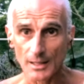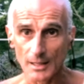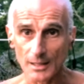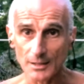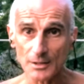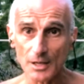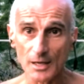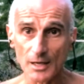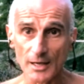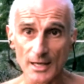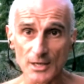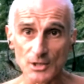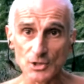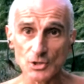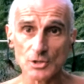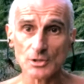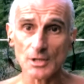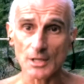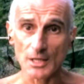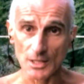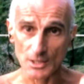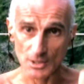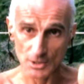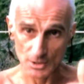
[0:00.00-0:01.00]

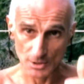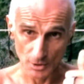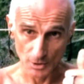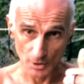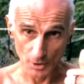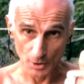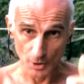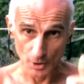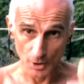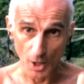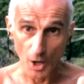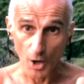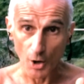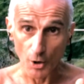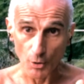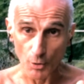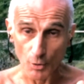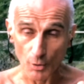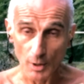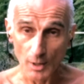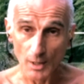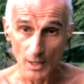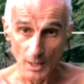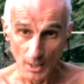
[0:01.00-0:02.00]
inhalation is
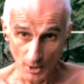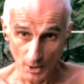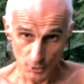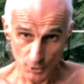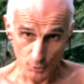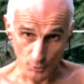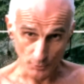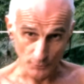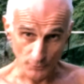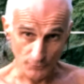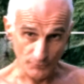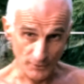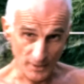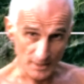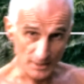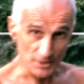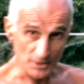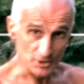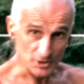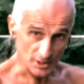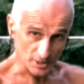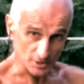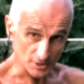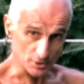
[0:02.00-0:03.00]
low. You'll feel
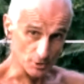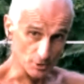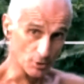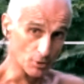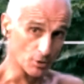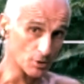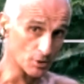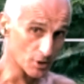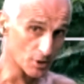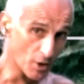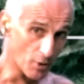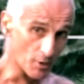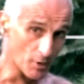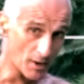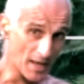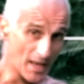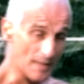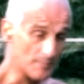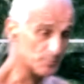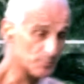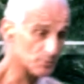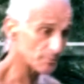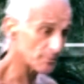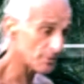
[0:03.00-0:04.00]
it in your lower
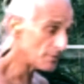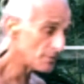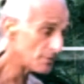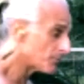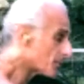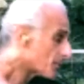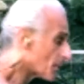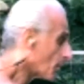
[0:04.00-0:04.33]
abdomen,